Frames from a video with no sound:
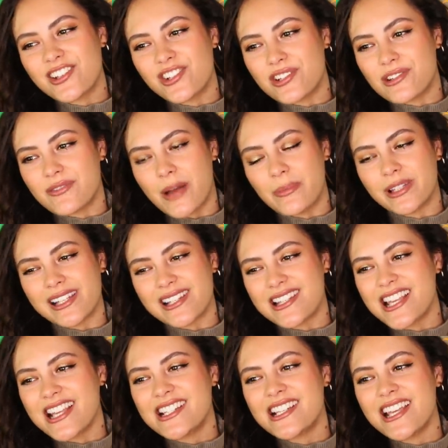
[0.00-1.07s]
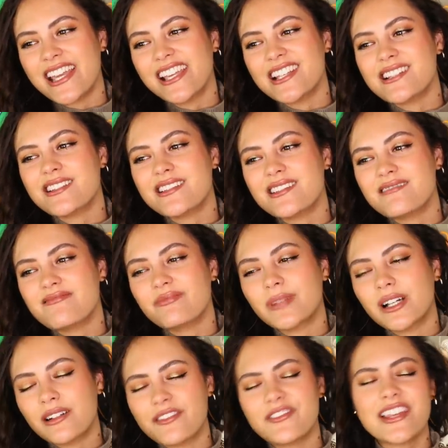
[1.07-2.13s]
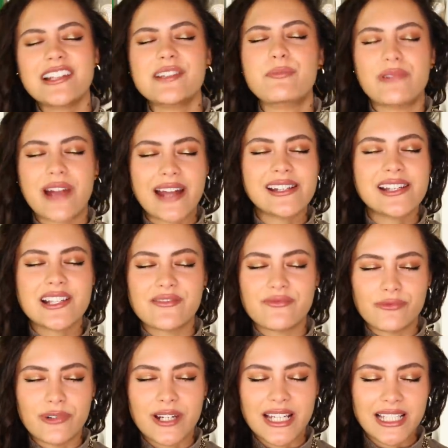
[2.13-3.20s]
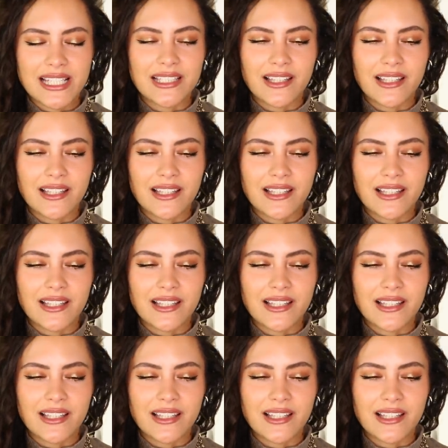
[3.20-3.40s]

is just fabulous. This brand is really